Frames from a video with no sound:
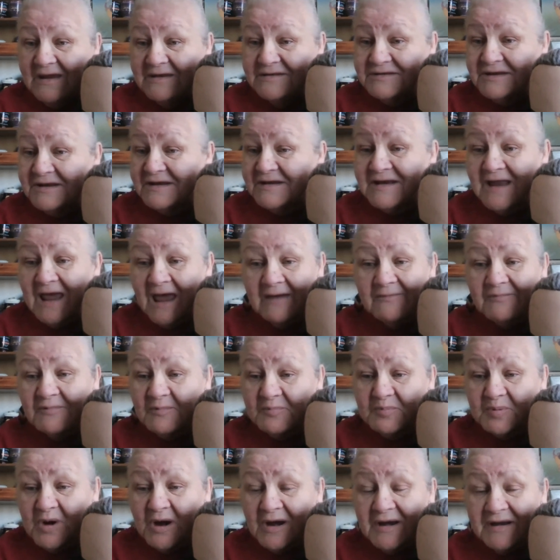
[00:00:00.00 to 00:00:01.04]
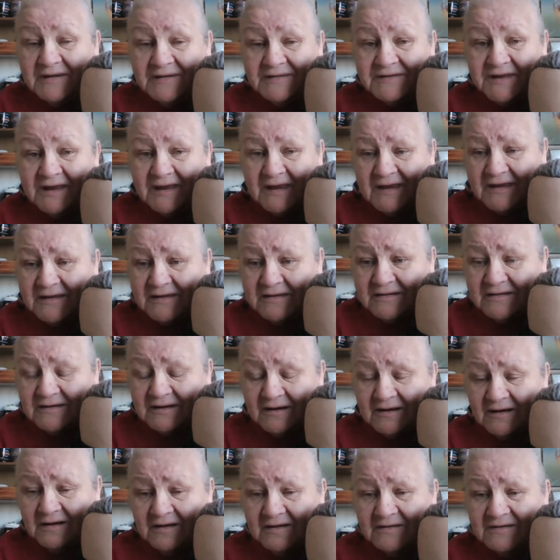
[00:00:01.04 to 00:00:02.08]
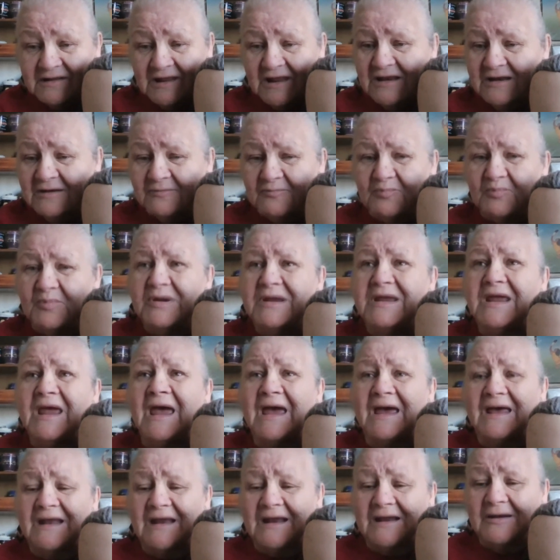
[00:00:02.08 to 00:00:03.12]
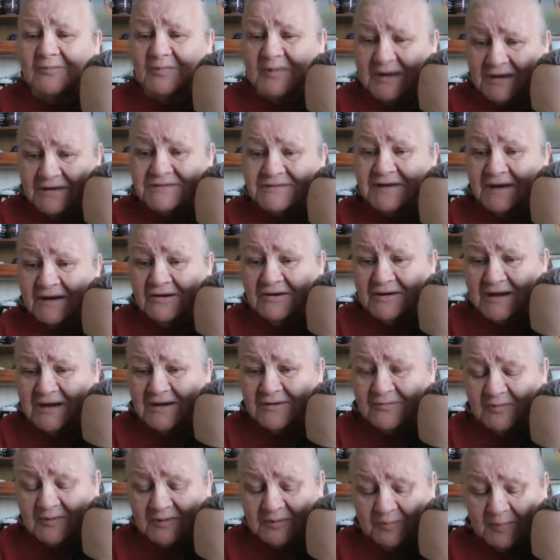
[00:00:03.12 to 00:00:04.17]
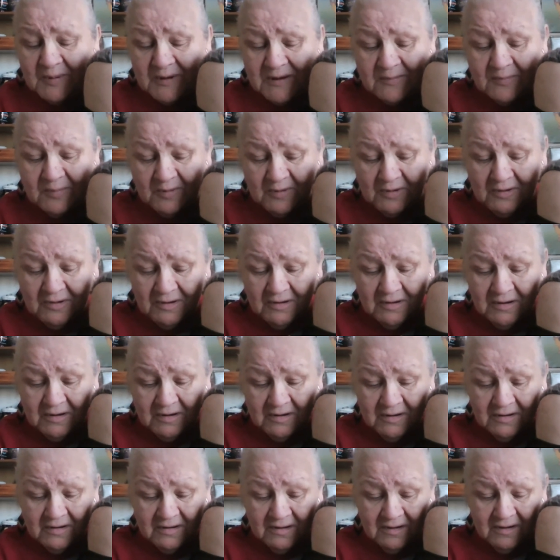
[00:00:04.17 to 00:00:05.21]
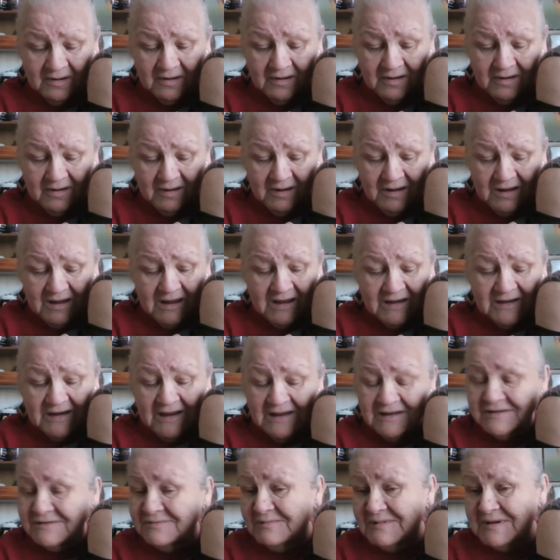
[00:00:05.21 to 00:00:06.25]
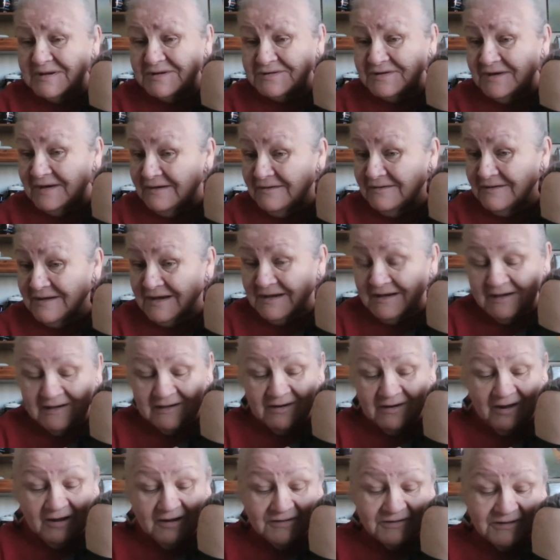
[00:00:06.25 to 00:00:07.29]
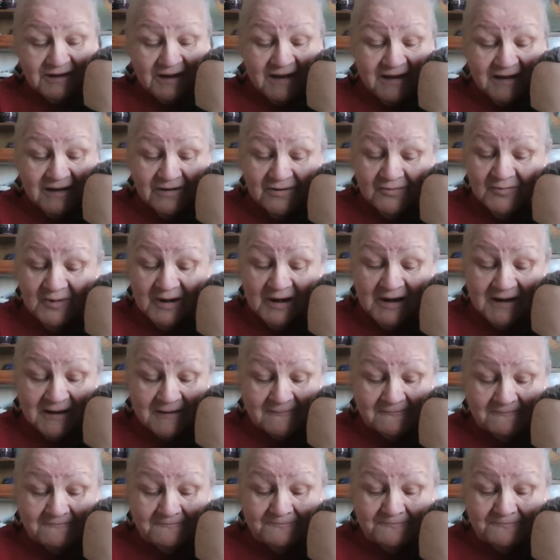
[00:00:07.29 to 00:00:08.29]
didn't have a price tag, that we shared it with people. And as we shared it, it got taken away.